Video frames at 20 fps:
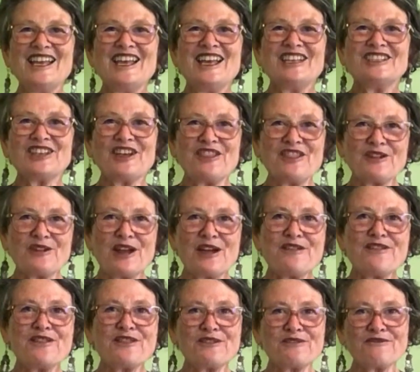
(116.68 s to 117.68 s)
So there are
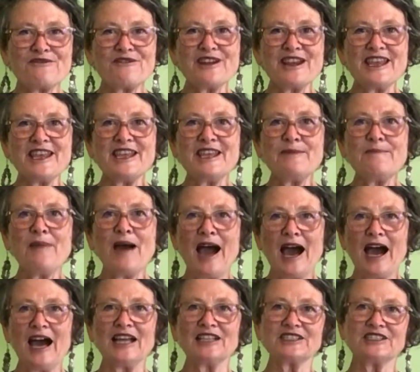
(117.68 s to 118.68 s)
3
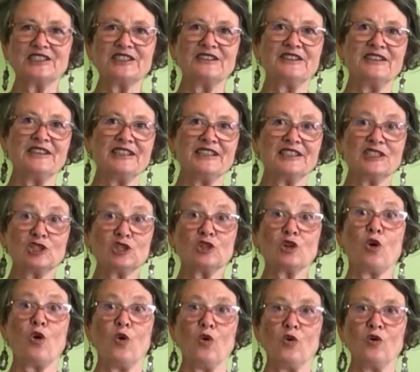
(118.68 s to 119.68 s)
parts to this
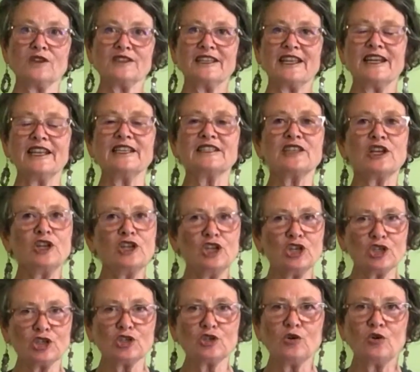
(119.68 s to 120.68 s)
course, and it's only a
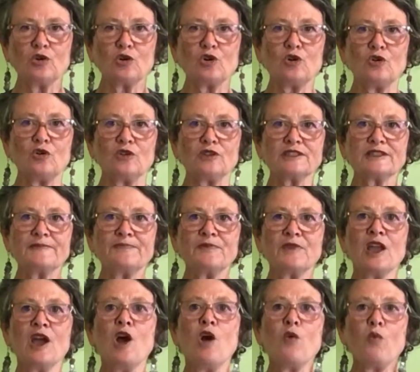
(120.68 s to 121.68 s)
short course.
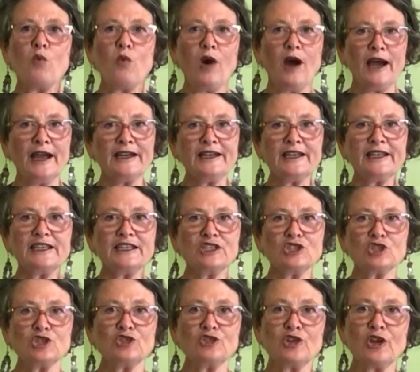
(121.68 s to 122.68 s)
One is
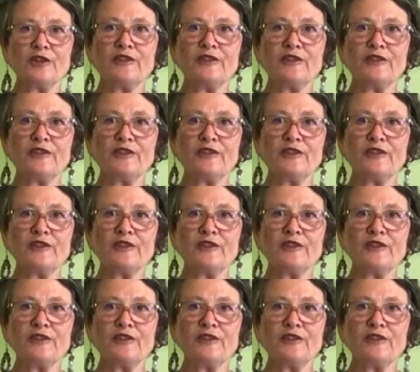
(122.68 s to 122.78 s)
to know